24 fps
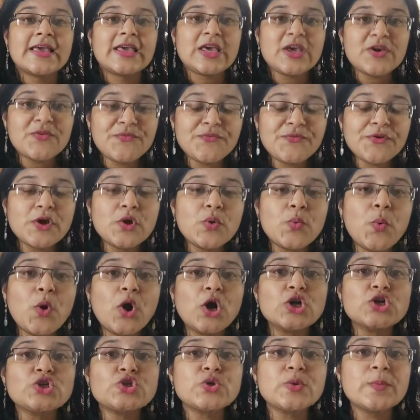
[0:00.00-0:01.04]
if you
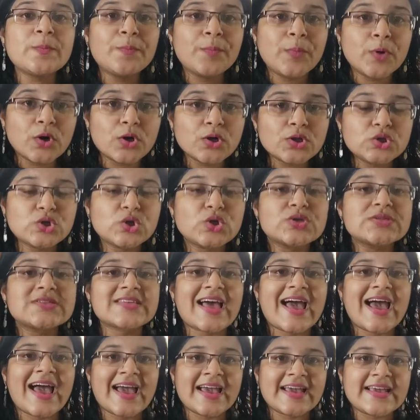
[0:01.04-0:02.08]
want to book those
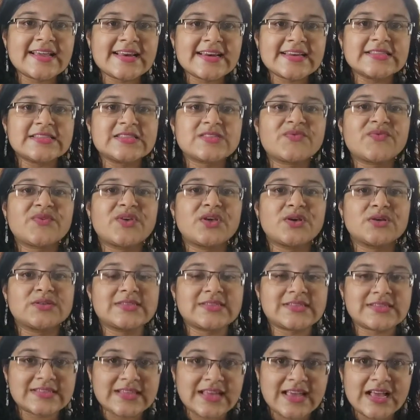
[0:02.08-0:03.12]
anklets for
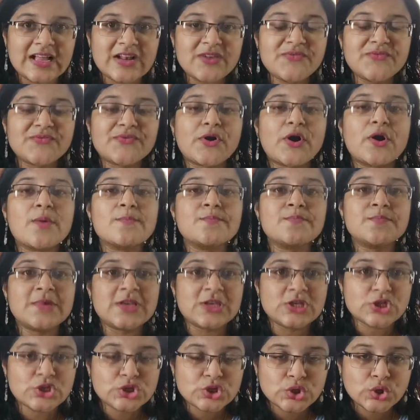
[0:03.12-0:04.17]
yourself from
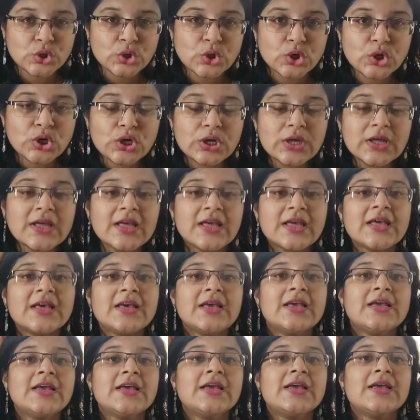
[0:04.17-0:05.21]
Meesho,
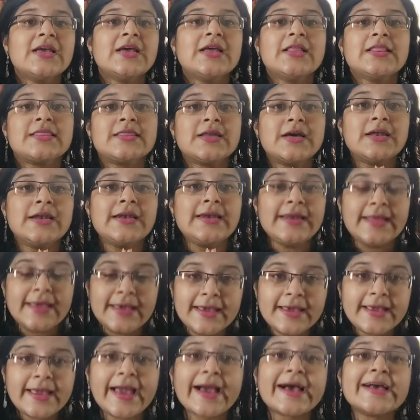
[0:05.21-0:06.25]
the
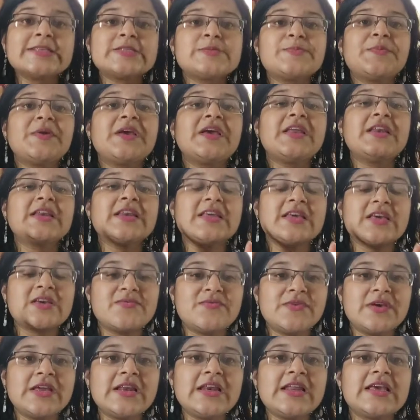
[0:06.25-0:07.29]
link has been
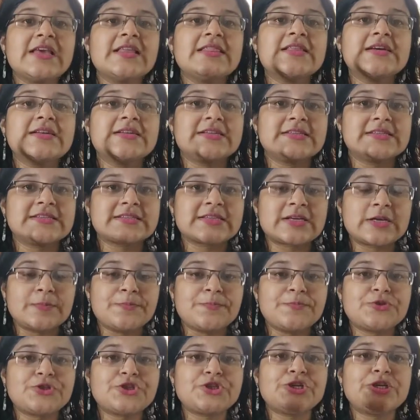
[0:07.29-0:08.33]
given in the
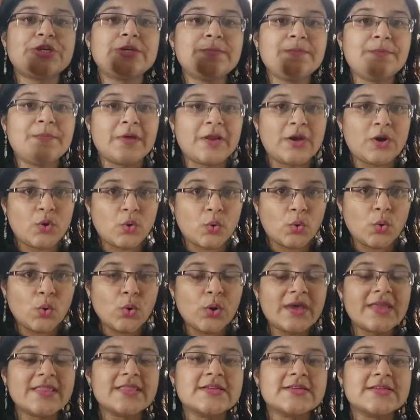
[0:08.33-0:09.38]
description below,
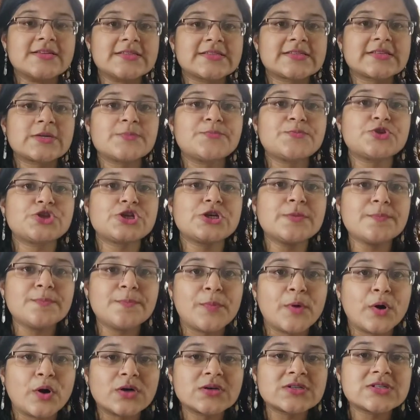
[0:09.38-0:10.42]
in the description
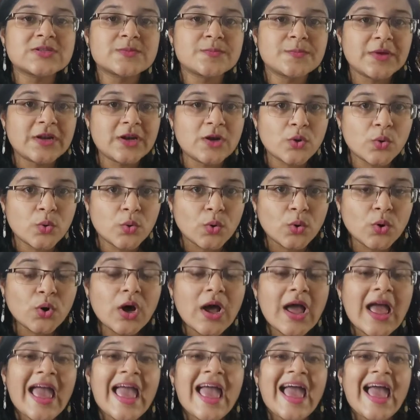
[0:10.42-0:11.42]
box below